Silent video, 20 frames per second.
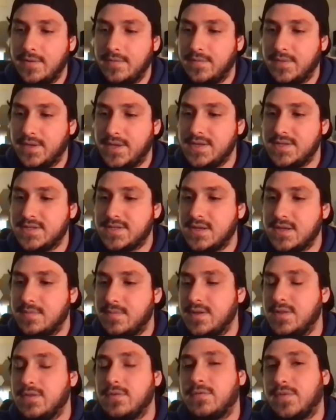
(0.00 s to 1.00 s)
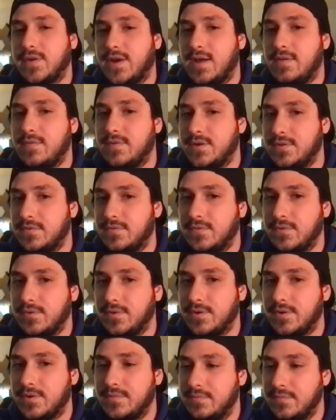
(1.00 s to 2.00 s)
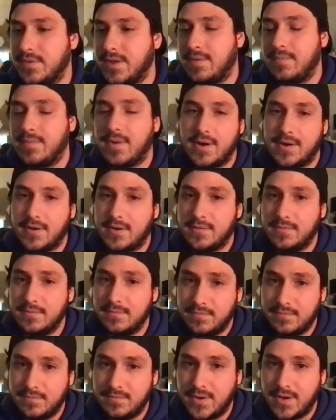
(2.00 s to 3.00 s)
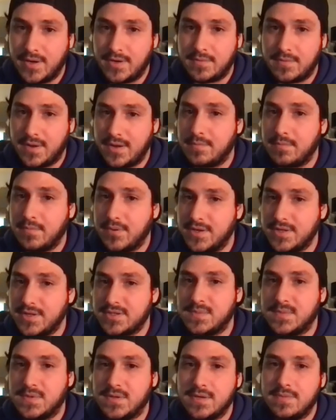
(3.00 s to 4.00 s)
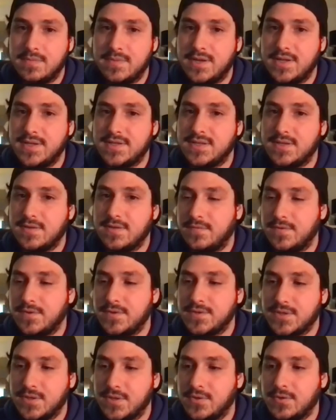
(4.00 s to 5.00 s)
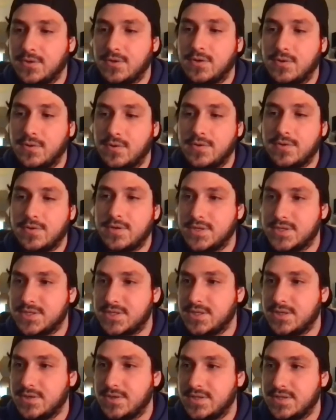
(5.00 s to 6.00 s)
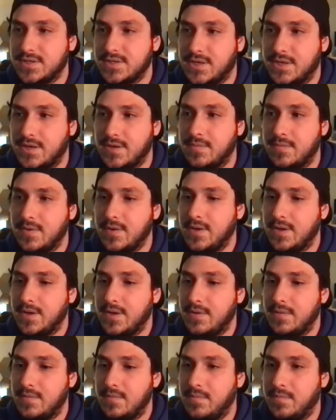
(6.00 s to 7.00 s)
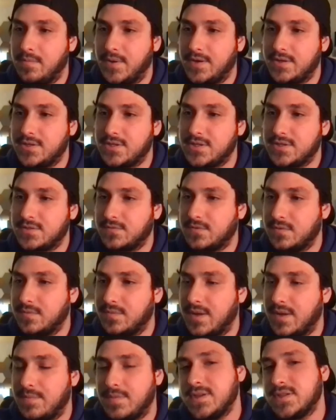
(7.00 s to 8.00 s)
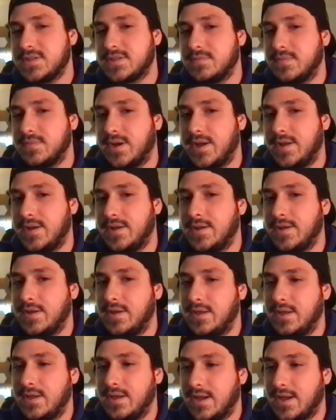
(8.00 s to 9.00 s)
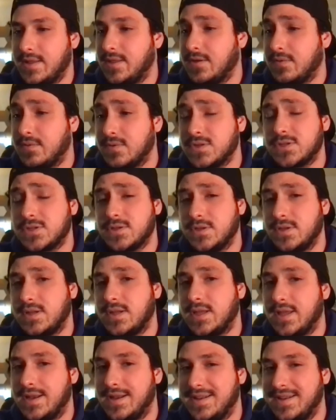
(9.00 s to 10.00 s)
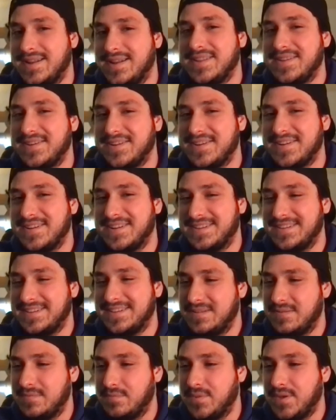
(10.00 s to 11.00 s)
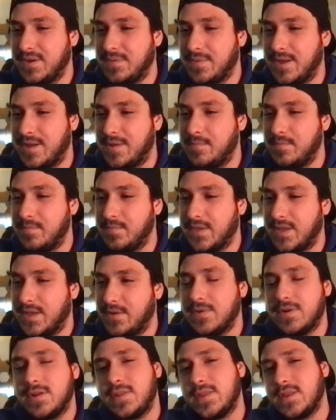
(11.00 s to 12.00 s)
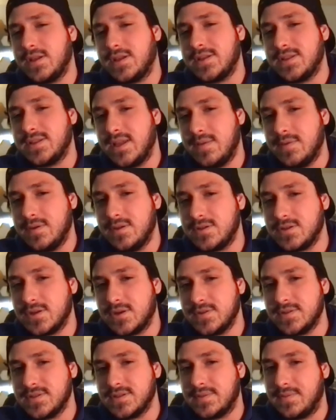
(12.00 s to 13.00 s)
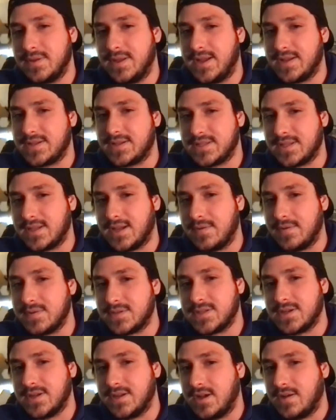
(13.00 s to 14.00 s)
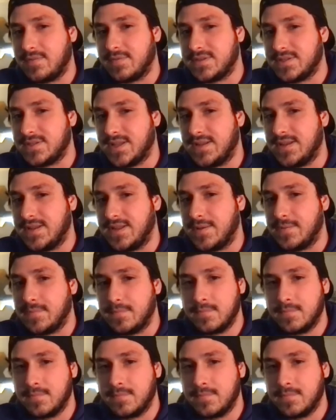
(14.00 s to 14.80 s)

he's going to be the 5 on the floor, not Mark. Mark might put in some good minutes in the first and third quarter in the series. But just for my peace of mind, I think we should get another big man. And what do you think of Damian Jones? Let me ask, the guy we signed off a 10-day.